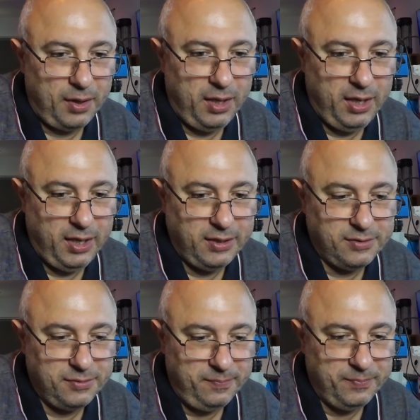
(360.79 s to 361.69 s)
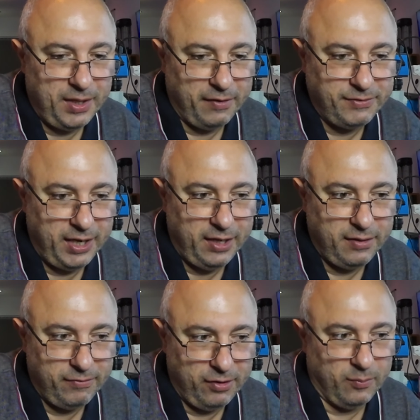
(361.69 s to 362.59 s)
is I've taken
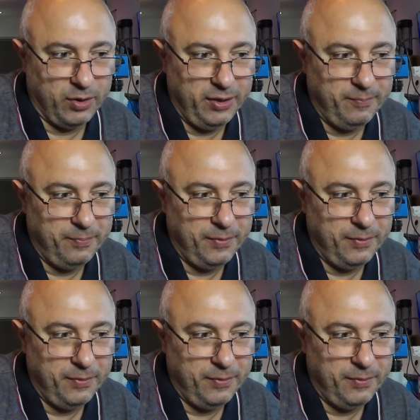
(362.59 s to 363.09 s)
the firmware.